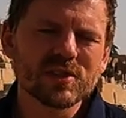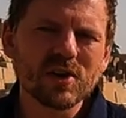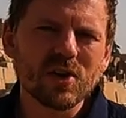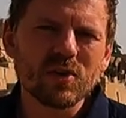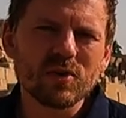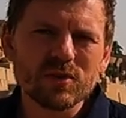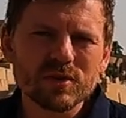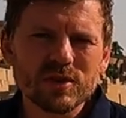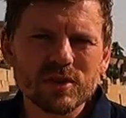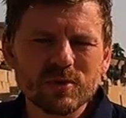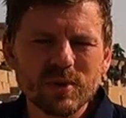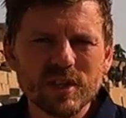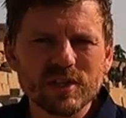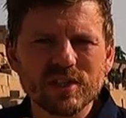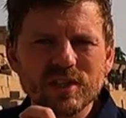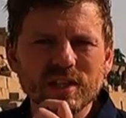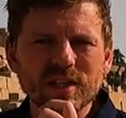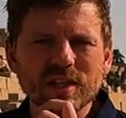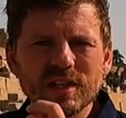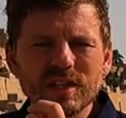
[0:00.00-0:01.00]
salt to
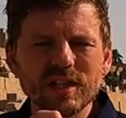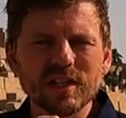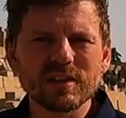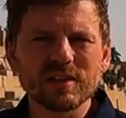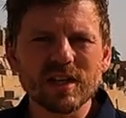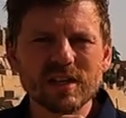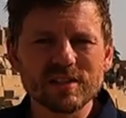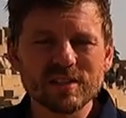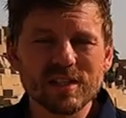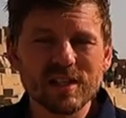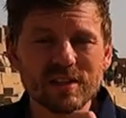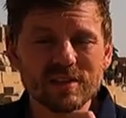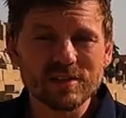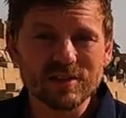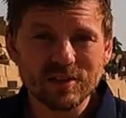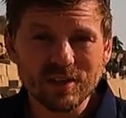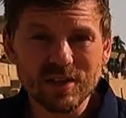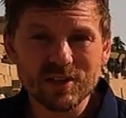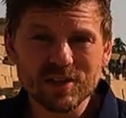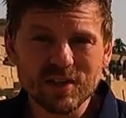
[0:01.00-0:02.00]
actually clean their teeth.
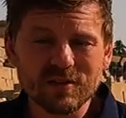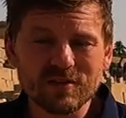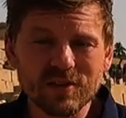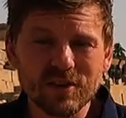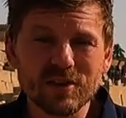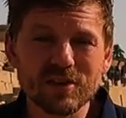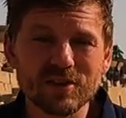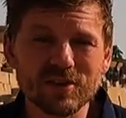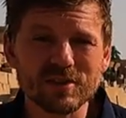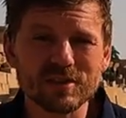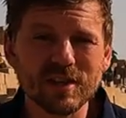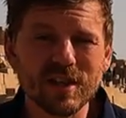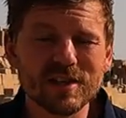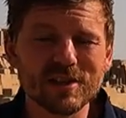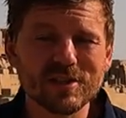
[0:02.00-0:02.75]
So they actually had very good